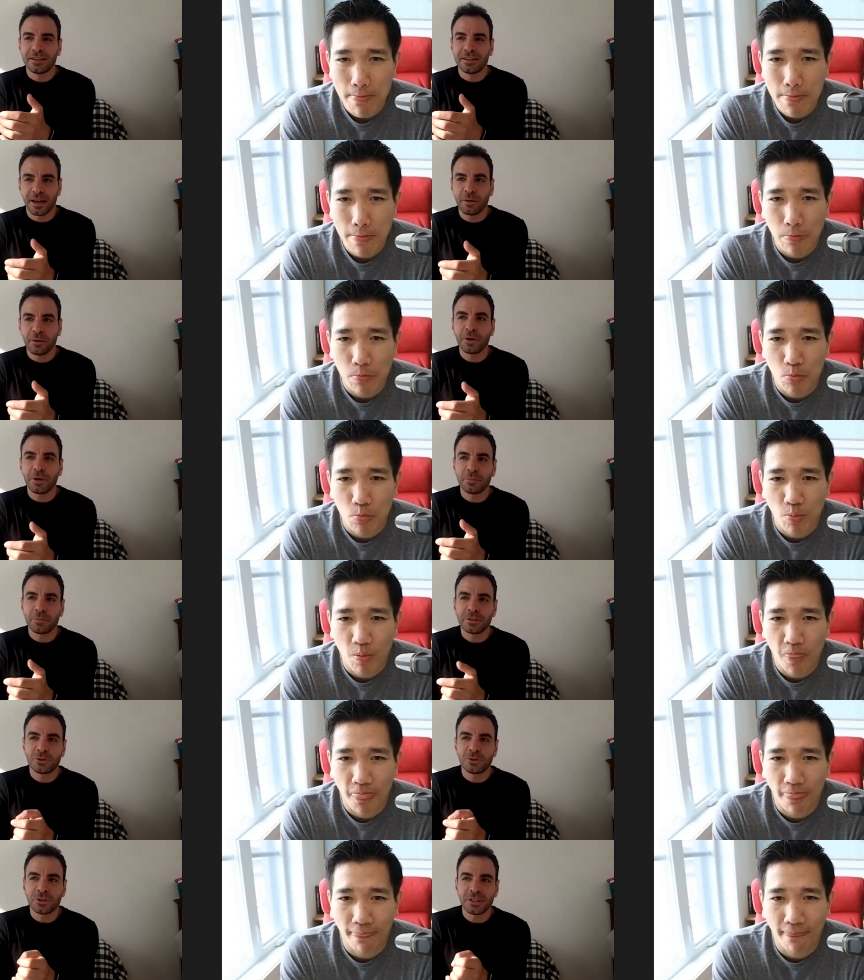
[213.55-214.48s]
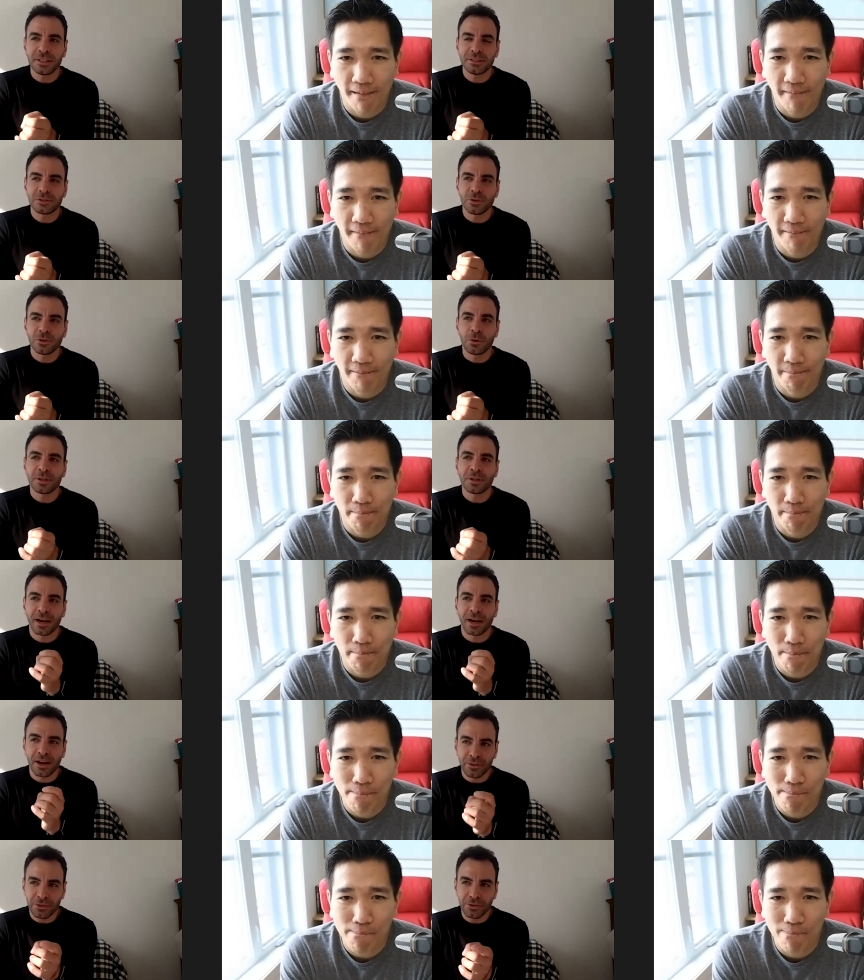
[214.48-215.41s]
Speaker 1: it can be a bit tricky. So, but
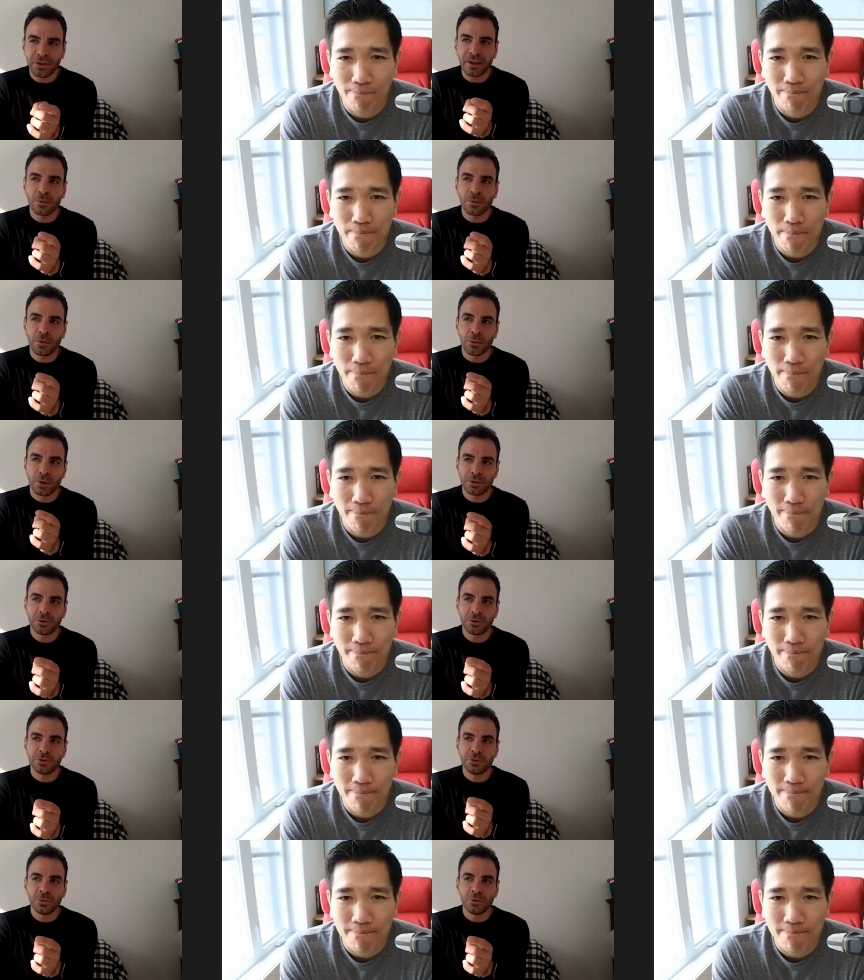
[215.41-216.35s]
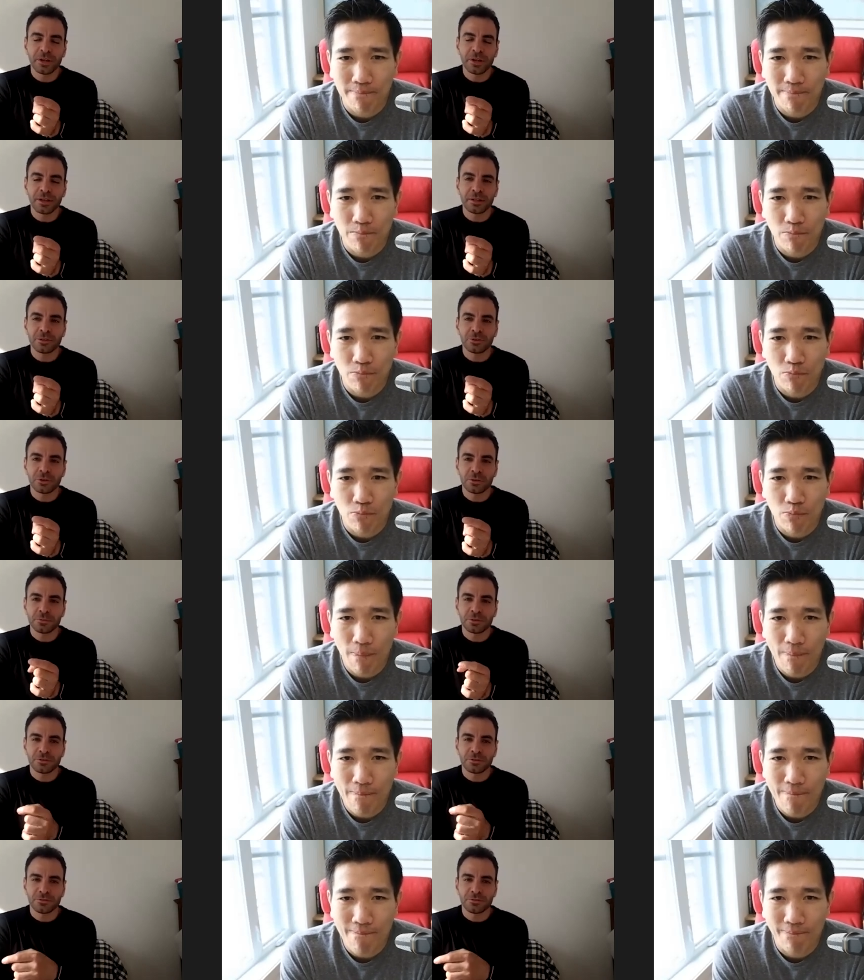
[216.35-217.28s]
I think with what you're doing in
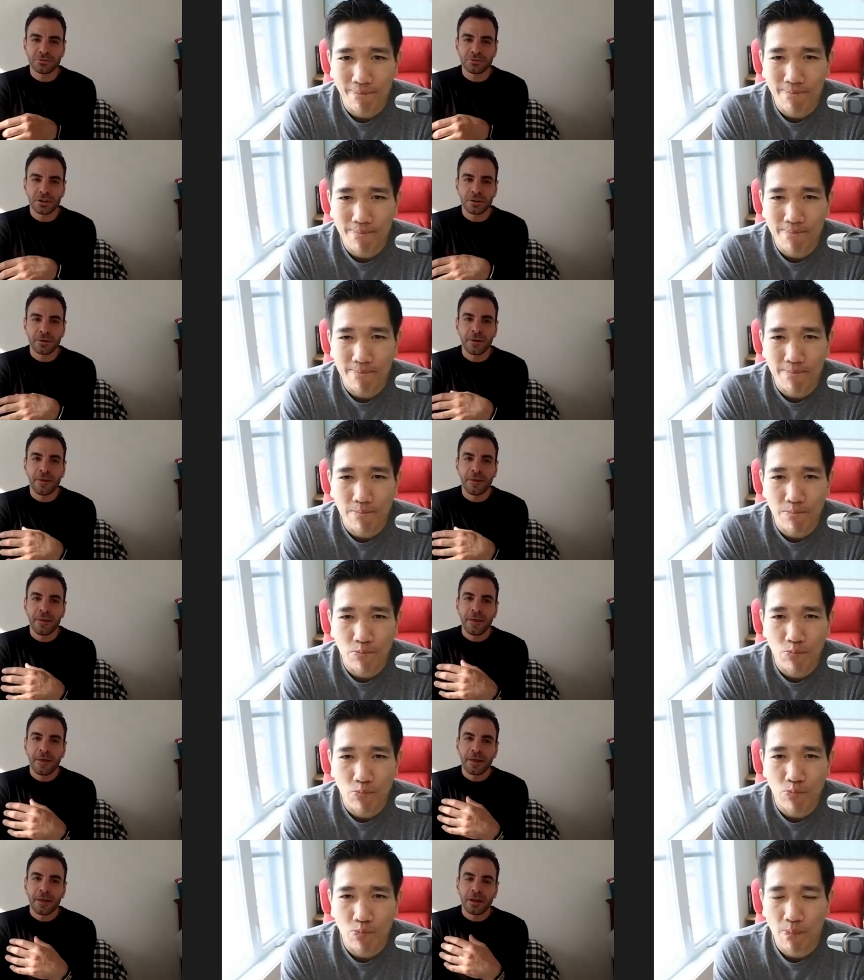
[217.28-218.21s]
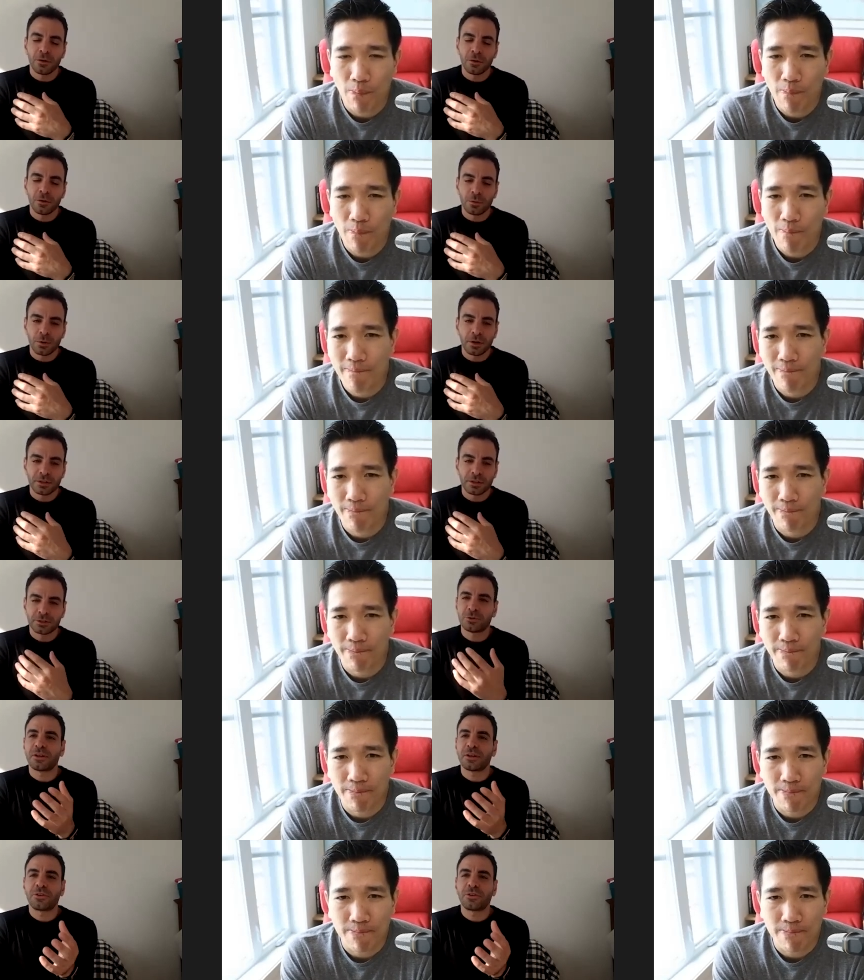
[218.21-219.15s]
terms of, uh, you know, uh,
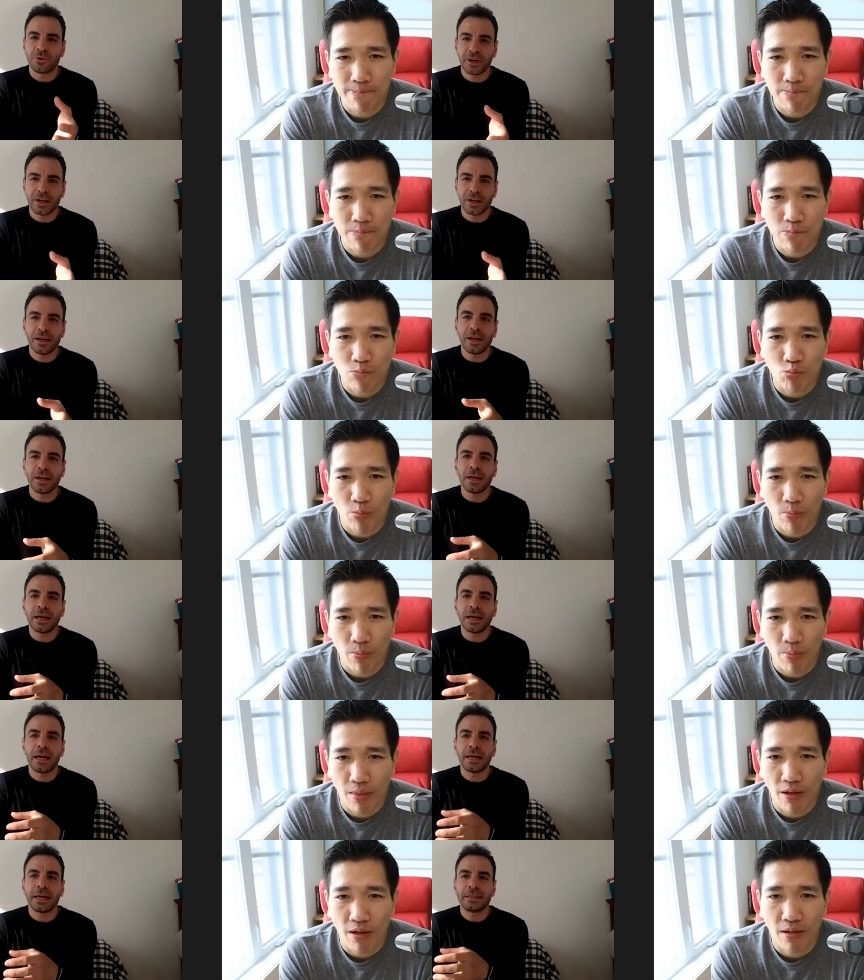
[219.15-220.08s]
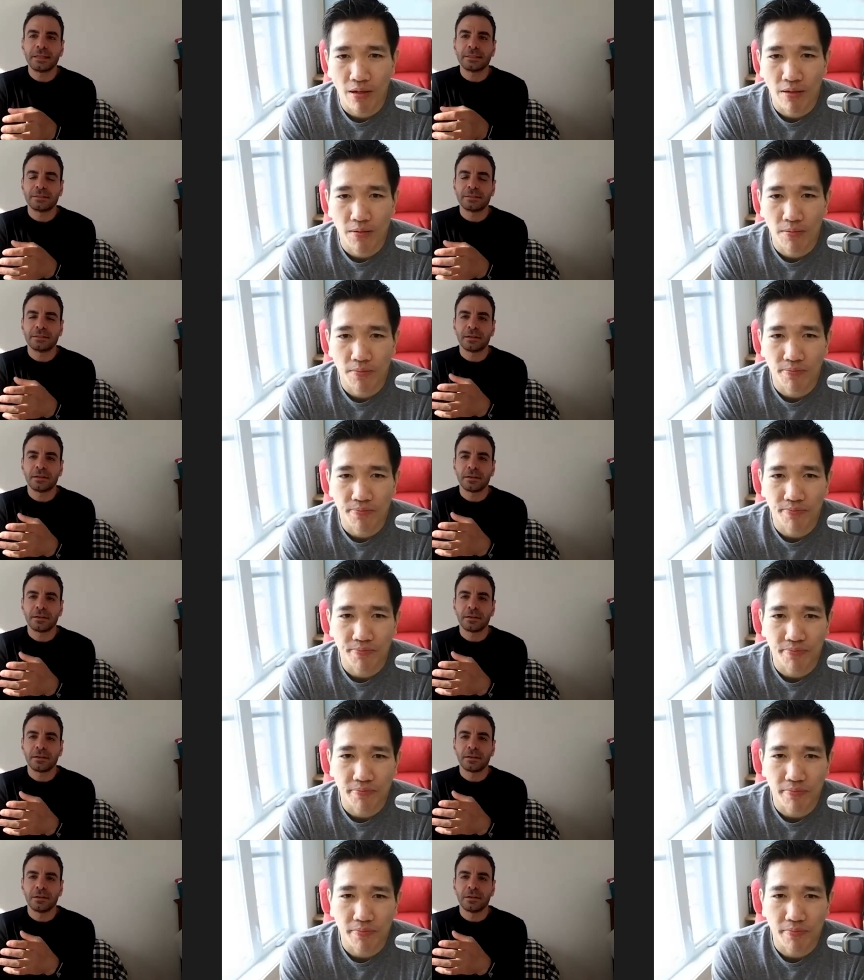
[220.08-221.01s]
strength training and,
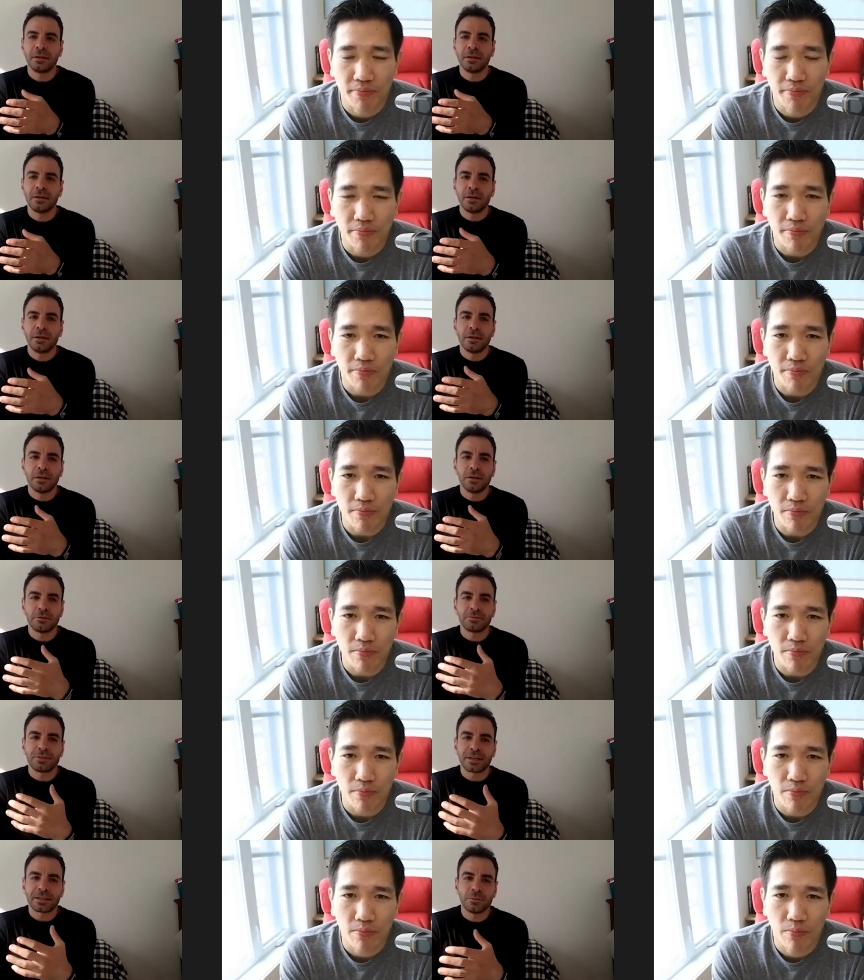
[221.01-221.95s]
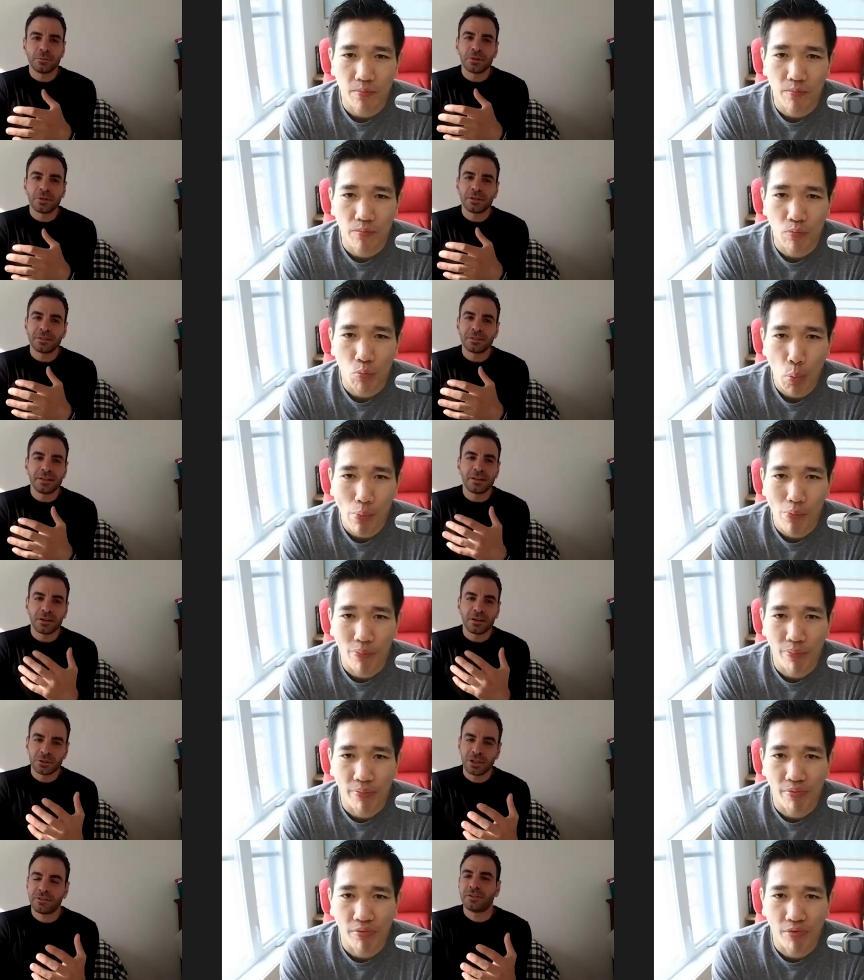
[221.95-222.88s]
uh, you know, flexibility,
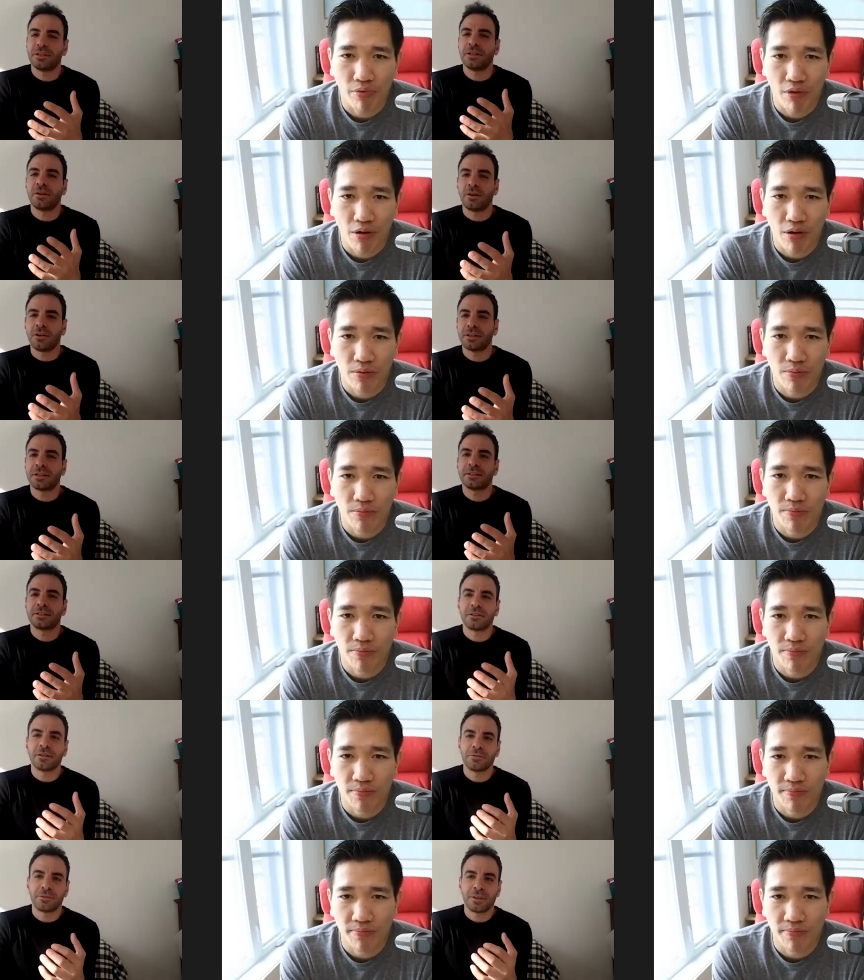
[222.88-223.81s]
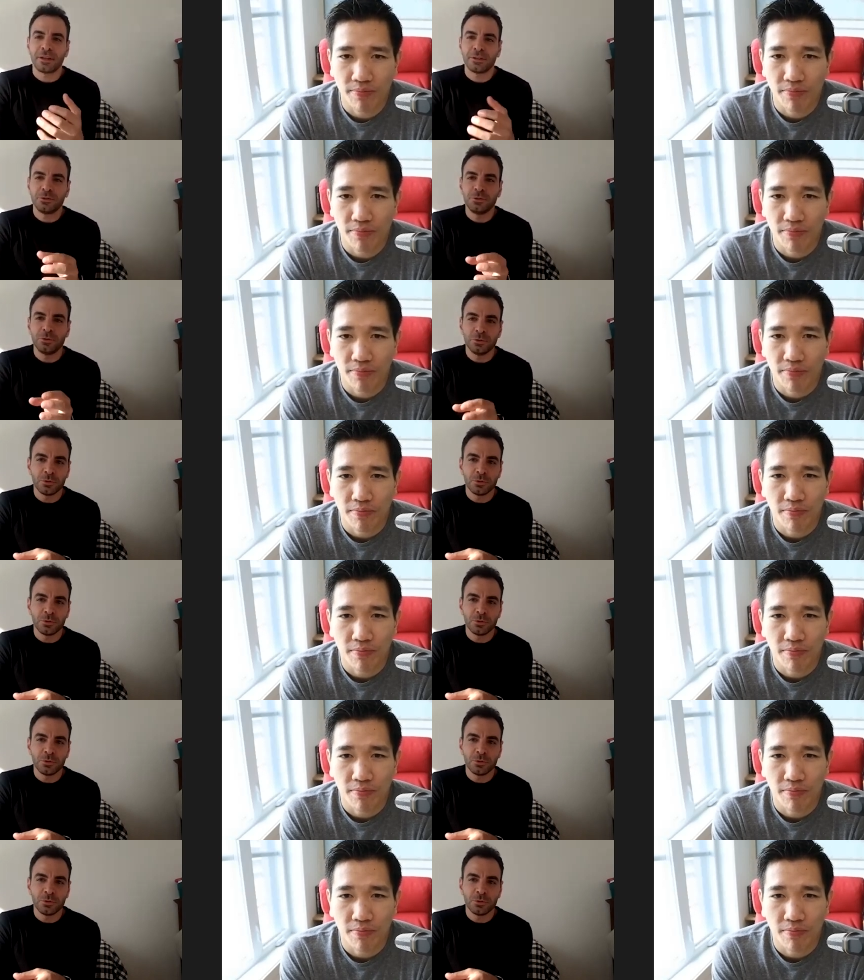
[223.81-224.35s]
longevity, all that stuff that you do